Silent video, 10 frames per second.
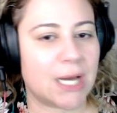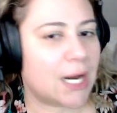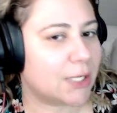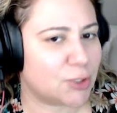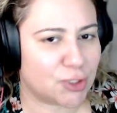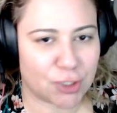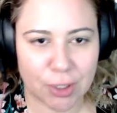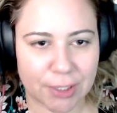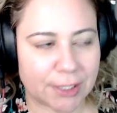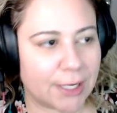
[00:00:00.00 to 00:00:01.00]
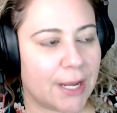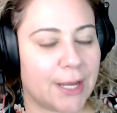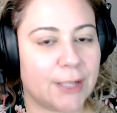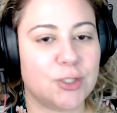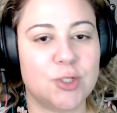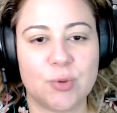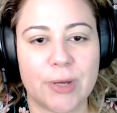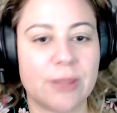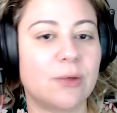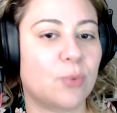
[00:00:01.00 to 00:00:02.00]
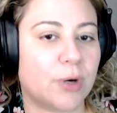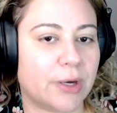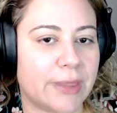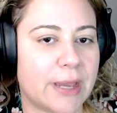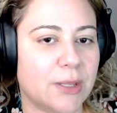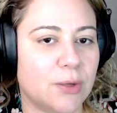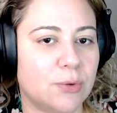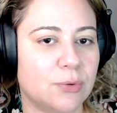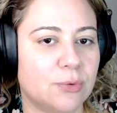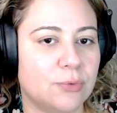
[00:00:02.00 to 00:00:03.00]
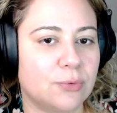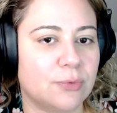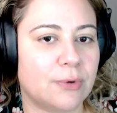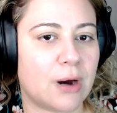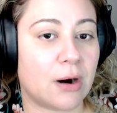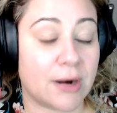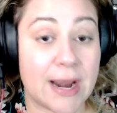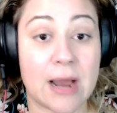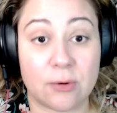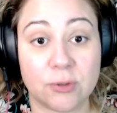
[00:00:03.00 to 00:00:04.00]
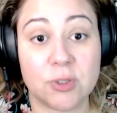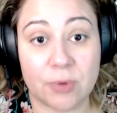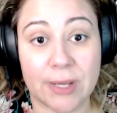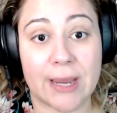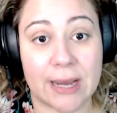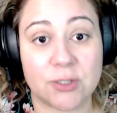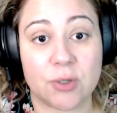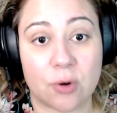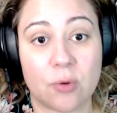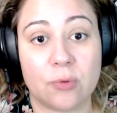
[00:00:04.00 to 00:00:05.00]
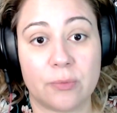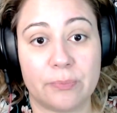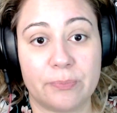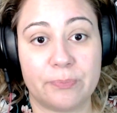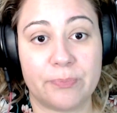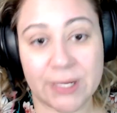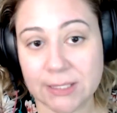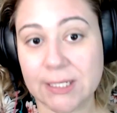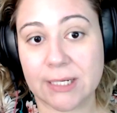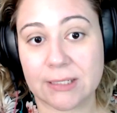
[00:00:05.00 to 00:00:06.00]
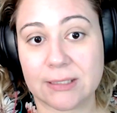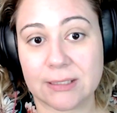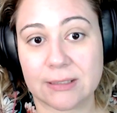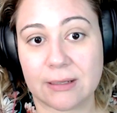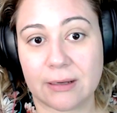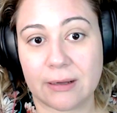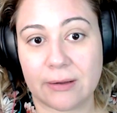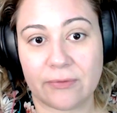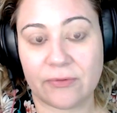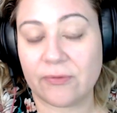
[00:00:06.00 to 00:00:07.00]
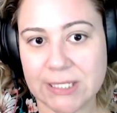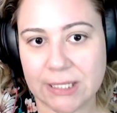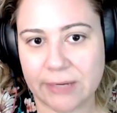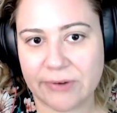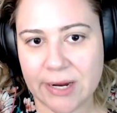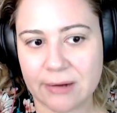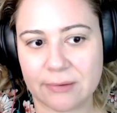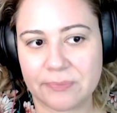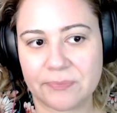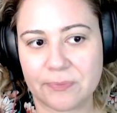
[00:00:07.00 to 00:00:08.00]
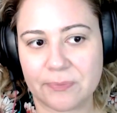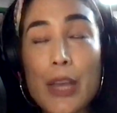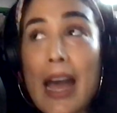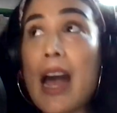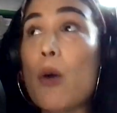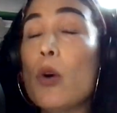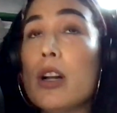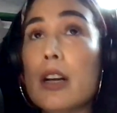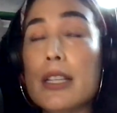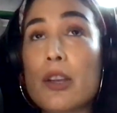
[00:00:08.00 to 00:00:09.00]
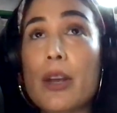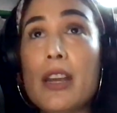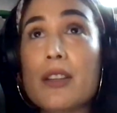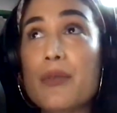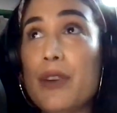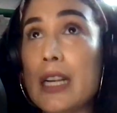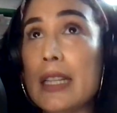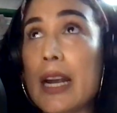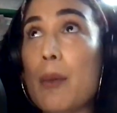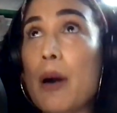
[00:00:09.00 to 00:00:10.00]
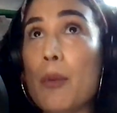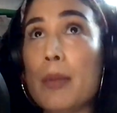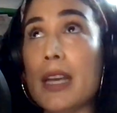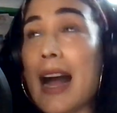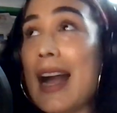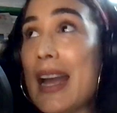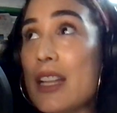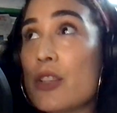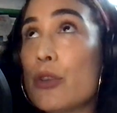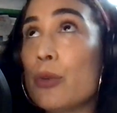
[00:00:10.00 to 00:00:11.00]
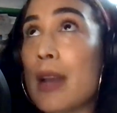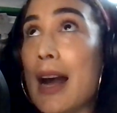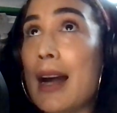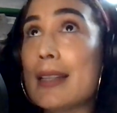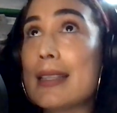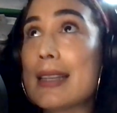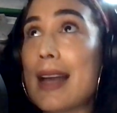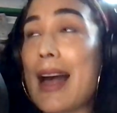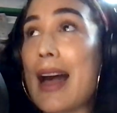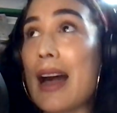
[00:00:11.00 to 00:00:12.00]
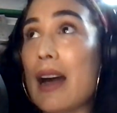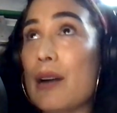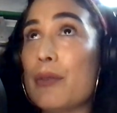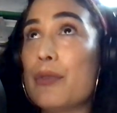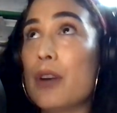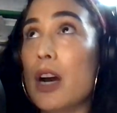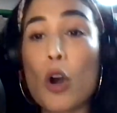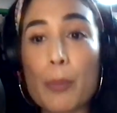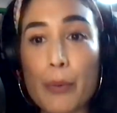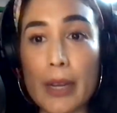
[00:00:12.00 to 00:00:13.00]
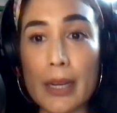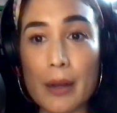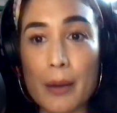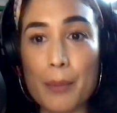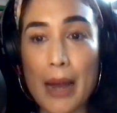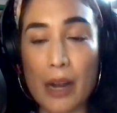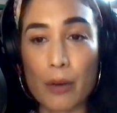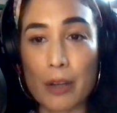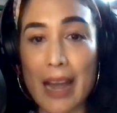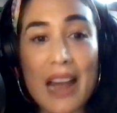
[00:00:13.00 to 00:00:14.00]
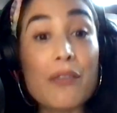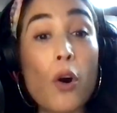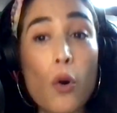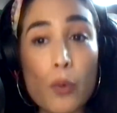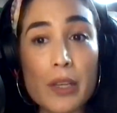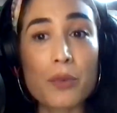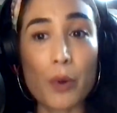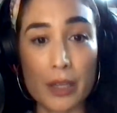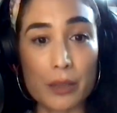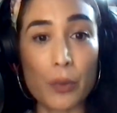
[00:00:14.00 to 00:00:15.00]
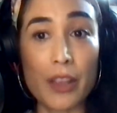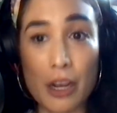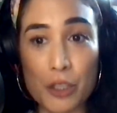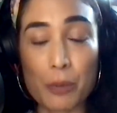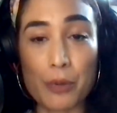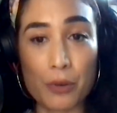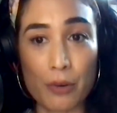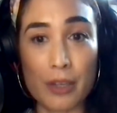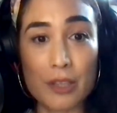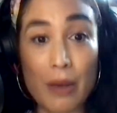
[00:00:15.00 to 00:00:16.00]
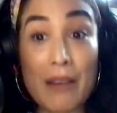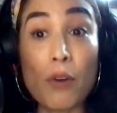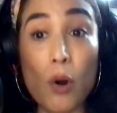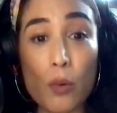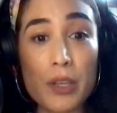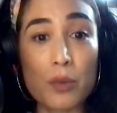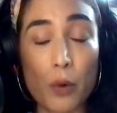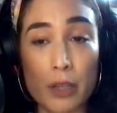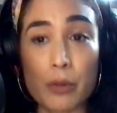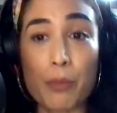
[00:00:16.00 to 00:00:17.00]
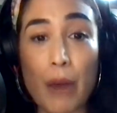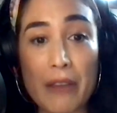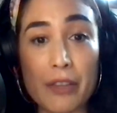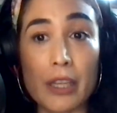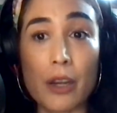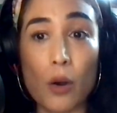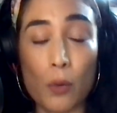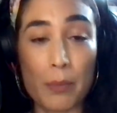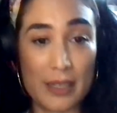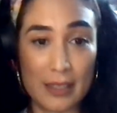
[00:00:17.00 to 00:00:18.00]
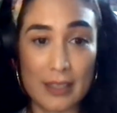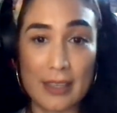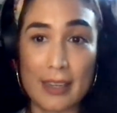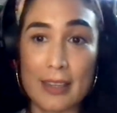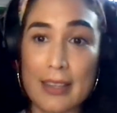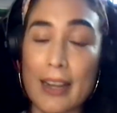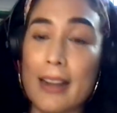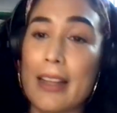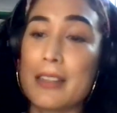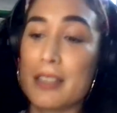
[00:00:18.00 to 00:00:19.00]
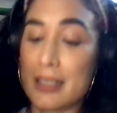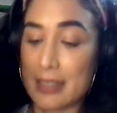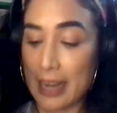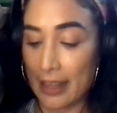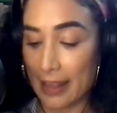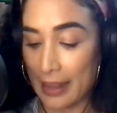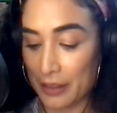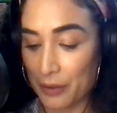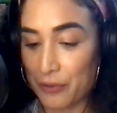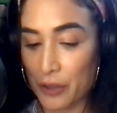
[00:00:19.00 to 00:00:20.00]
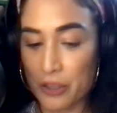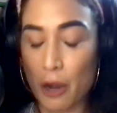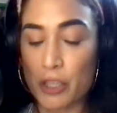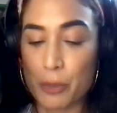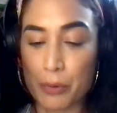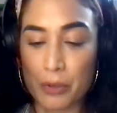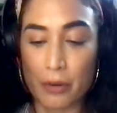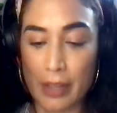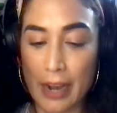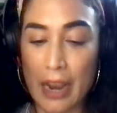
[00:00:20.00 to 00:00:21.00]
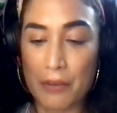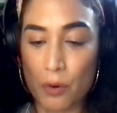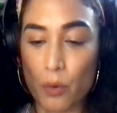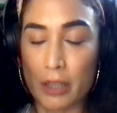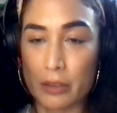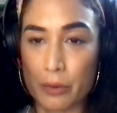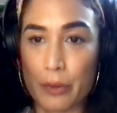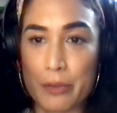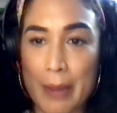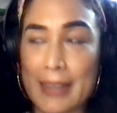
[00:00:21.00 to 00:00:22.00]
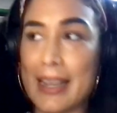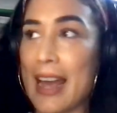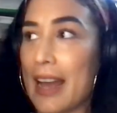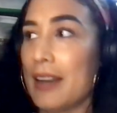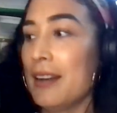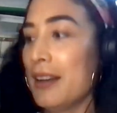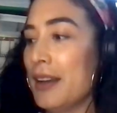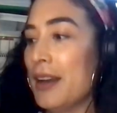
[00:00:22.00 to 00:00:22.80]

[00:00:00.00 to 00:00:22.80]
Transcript: did not start doing the work that you are now doing as your own business recently, right? Yeah, well, so here's the funny thing about me. I do not have corporate background. I have always worked with entrepreneurs. So I've always worked with privately owned businesses. And I like to say that the first entrepreneur that I ever worked with was my dad.